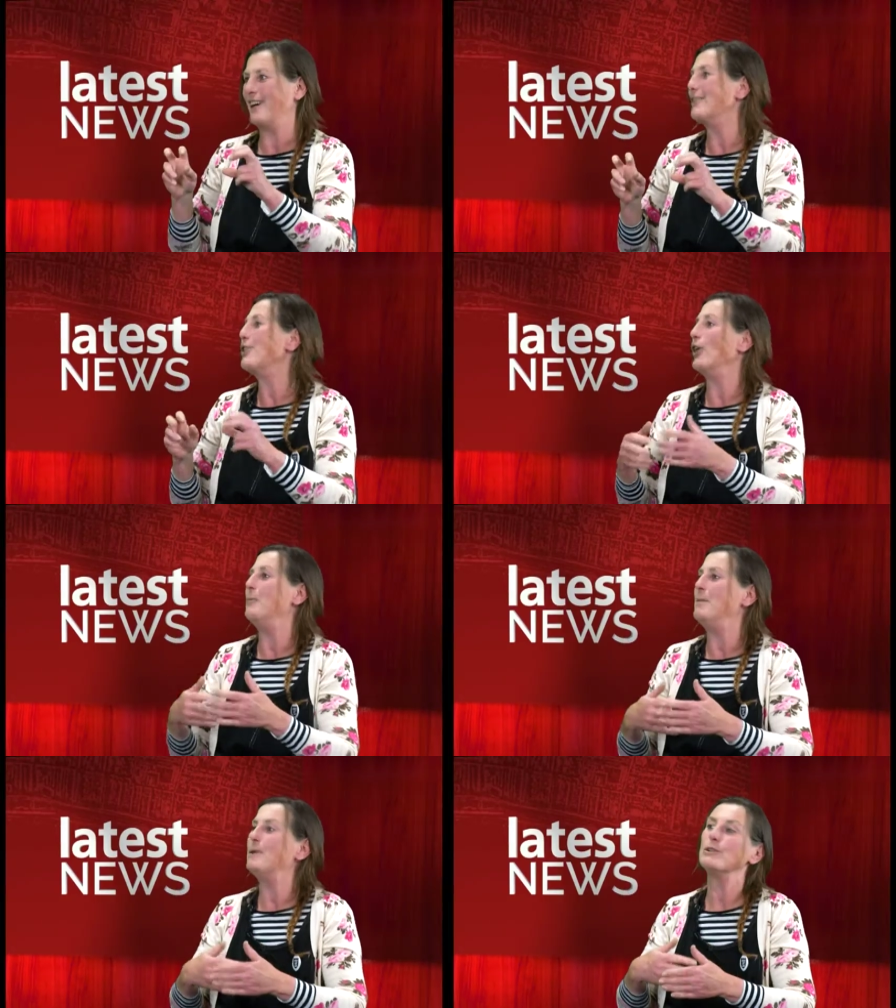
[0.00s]

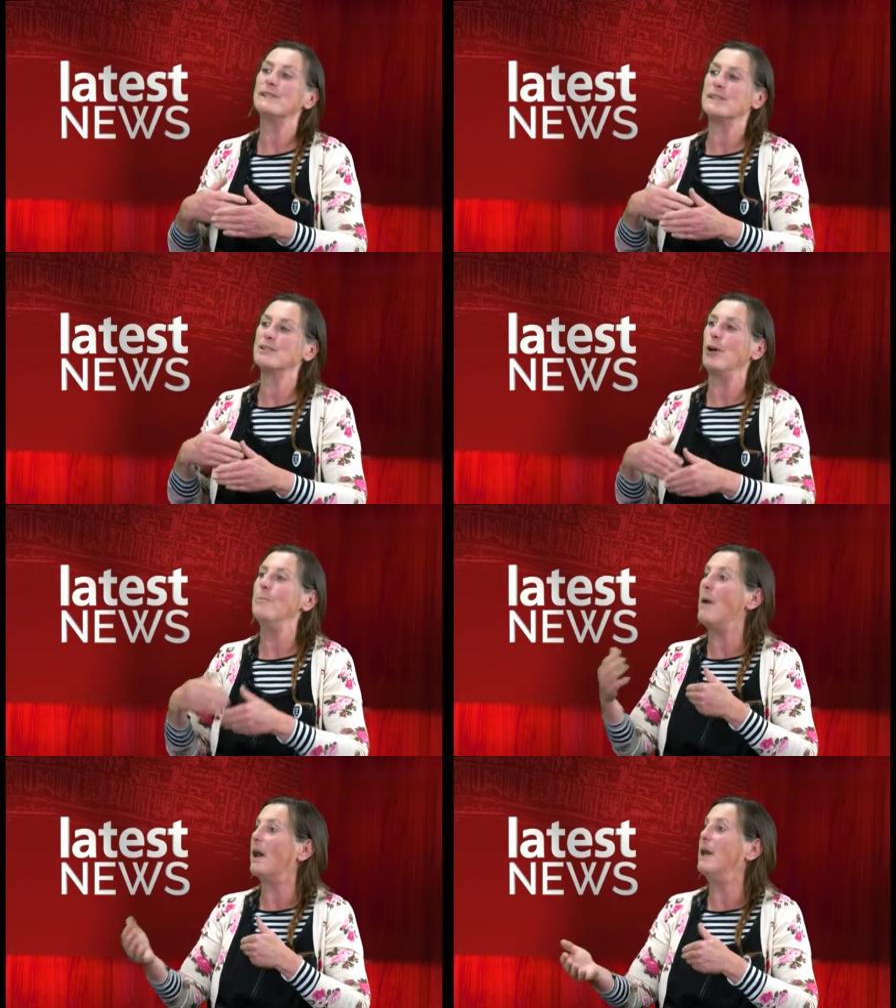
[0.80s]
economy, because there's no
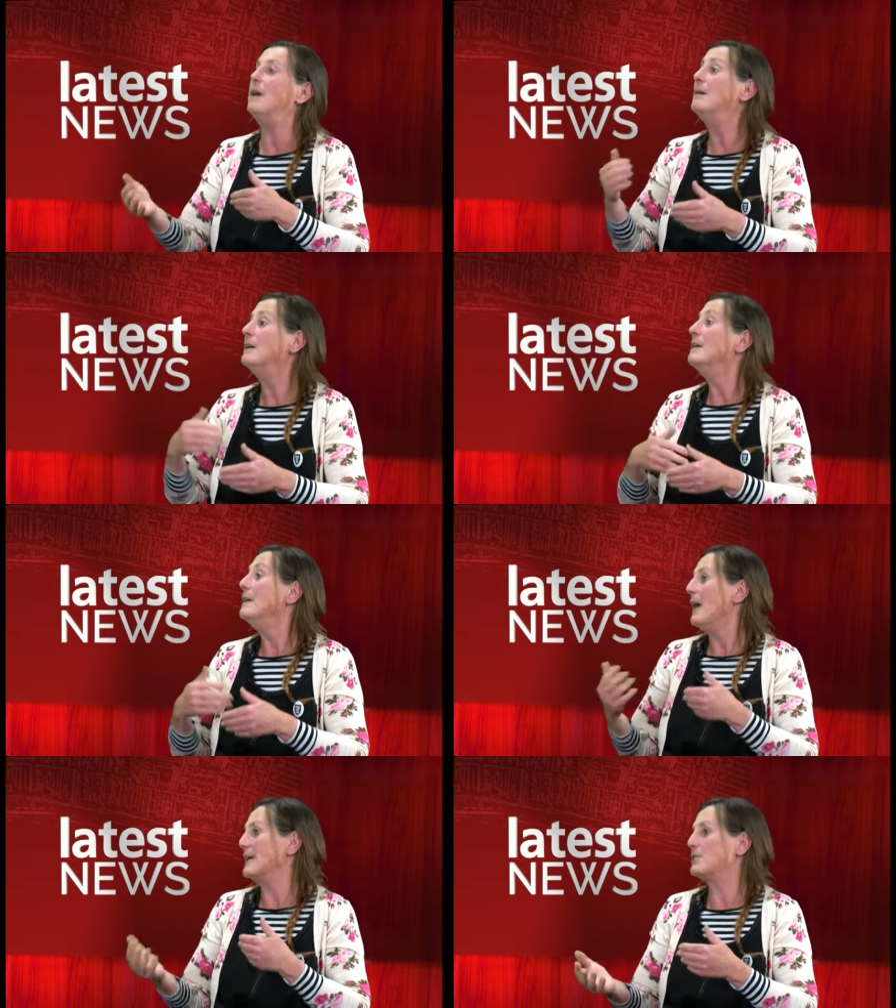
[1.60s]
money
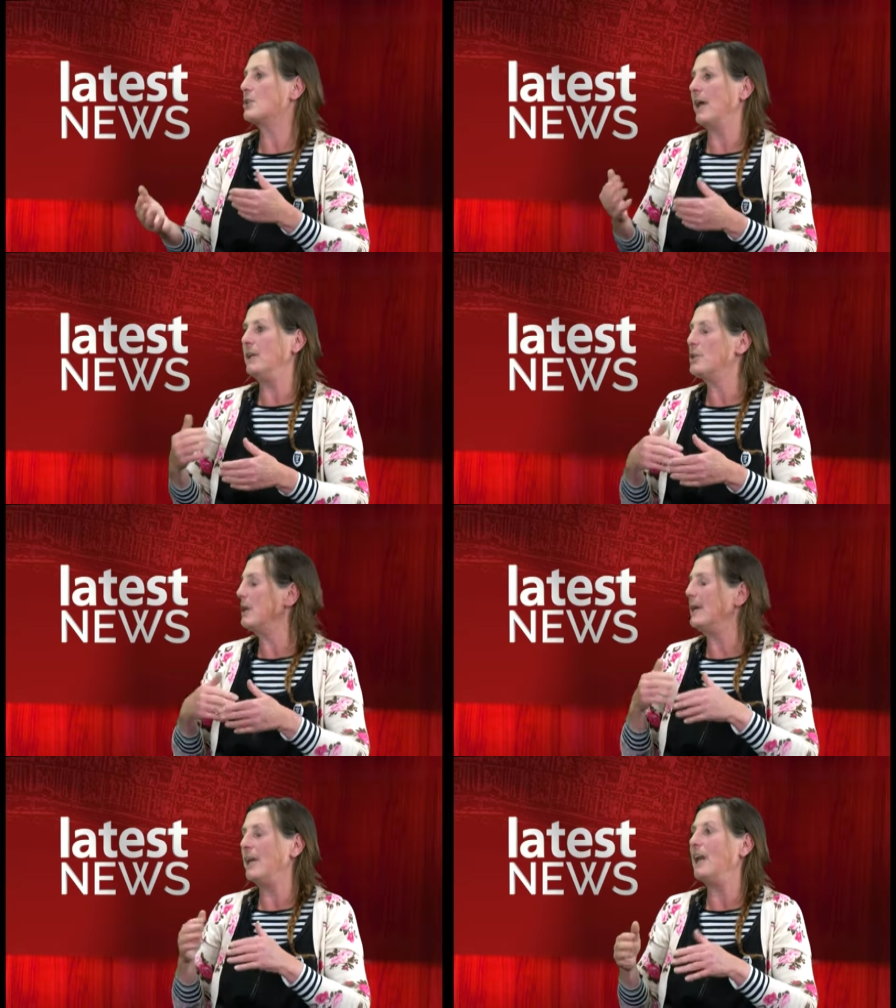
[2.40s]

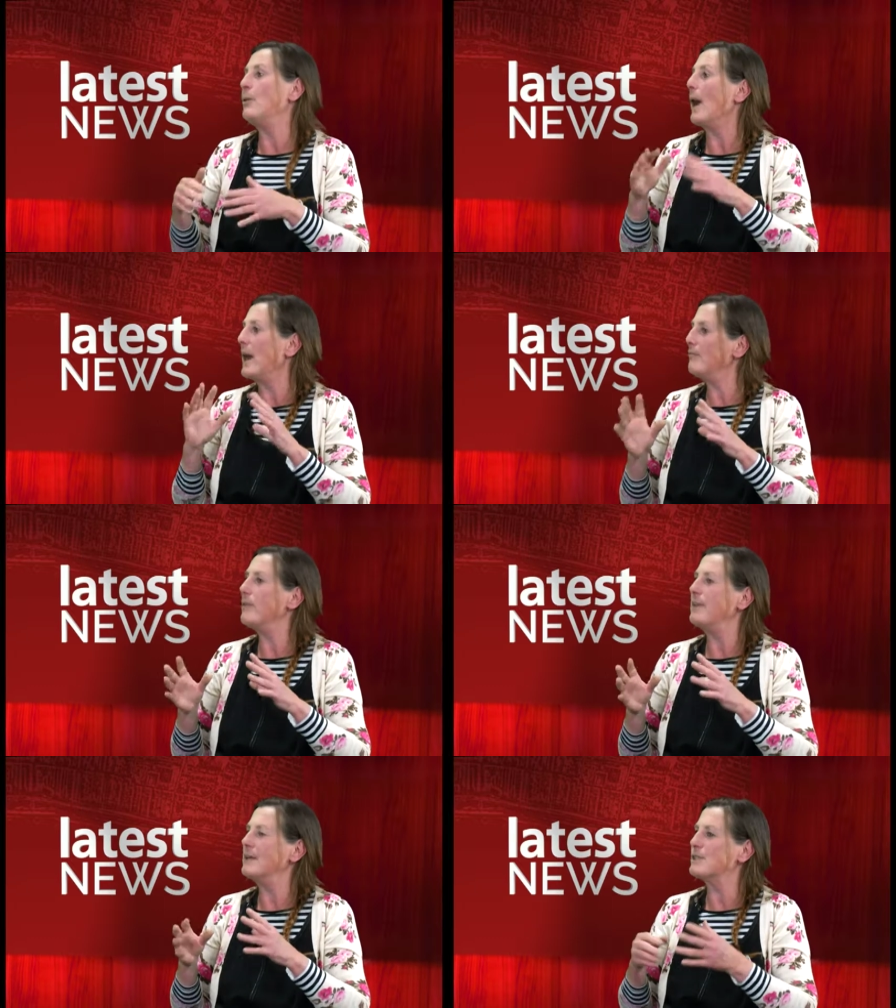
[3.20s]
exchanging in any way.
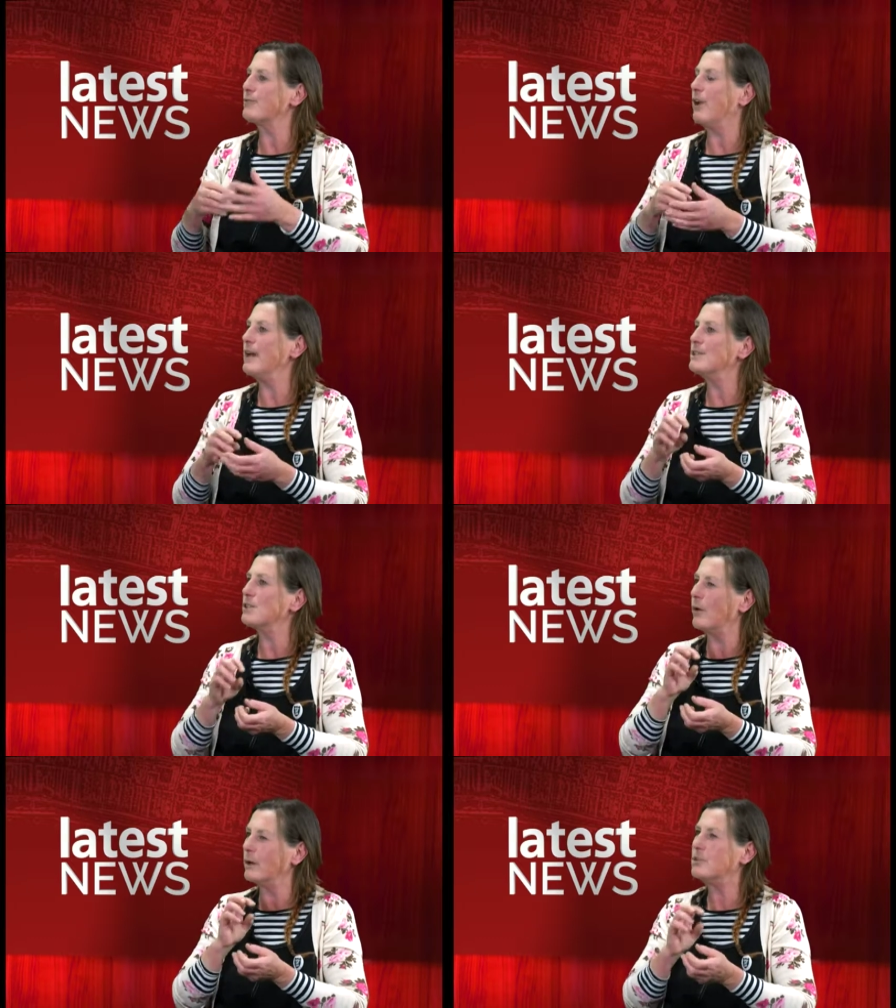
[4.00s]
Everything's free,
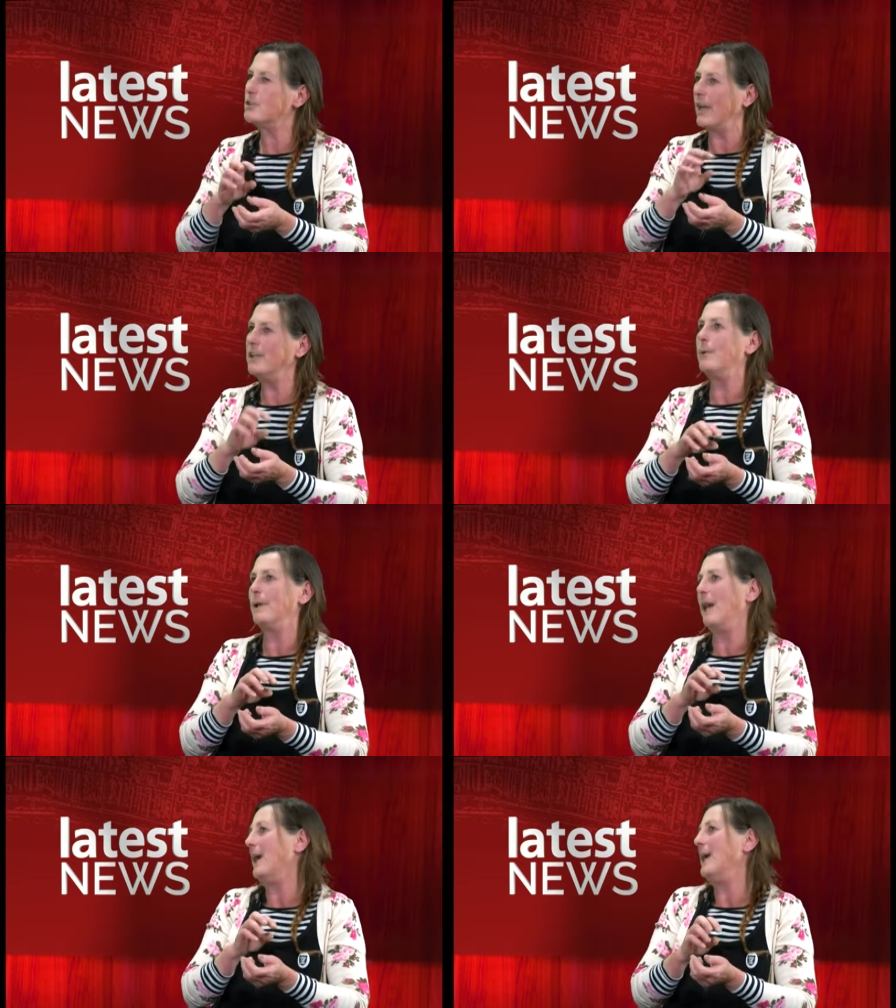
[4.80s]
so it
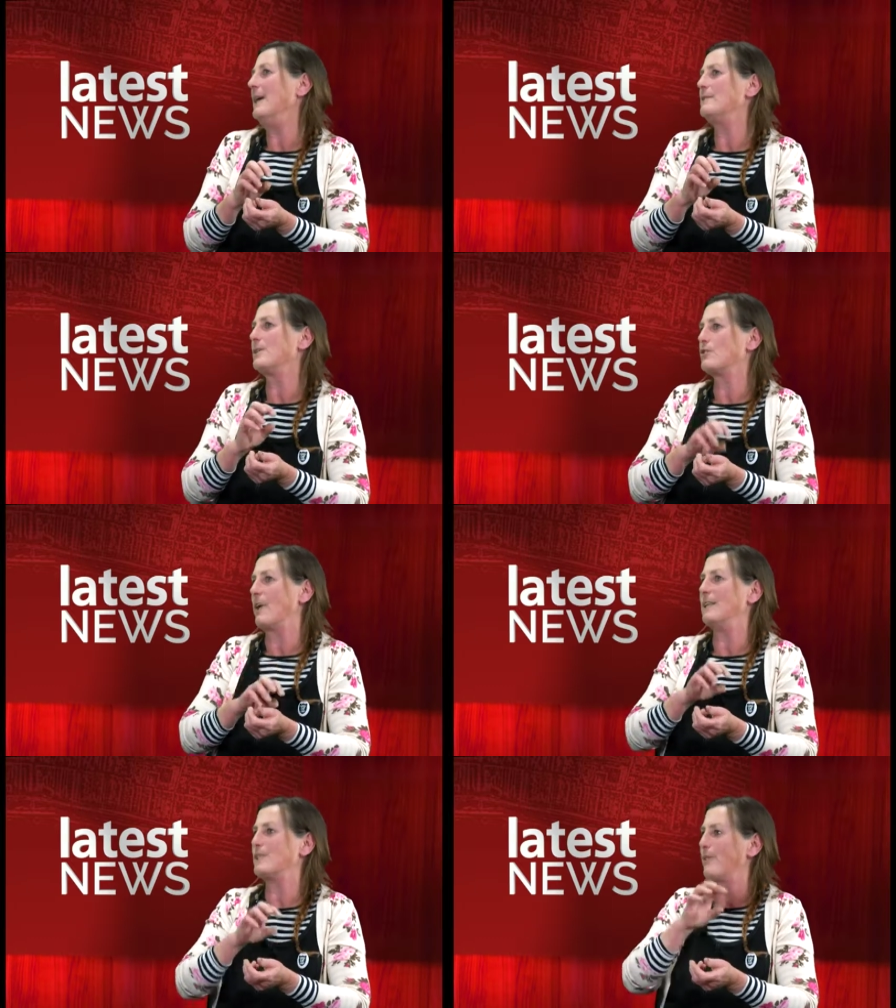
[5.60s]
genuinely is a
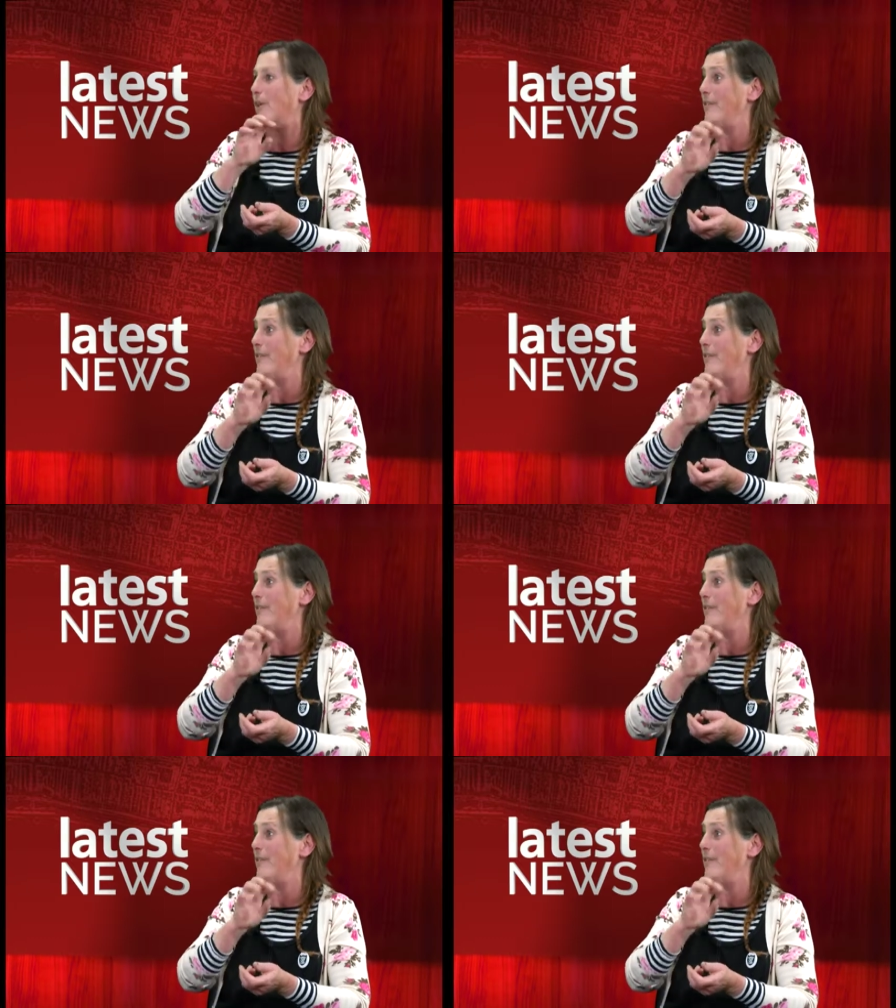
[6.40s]
transfer of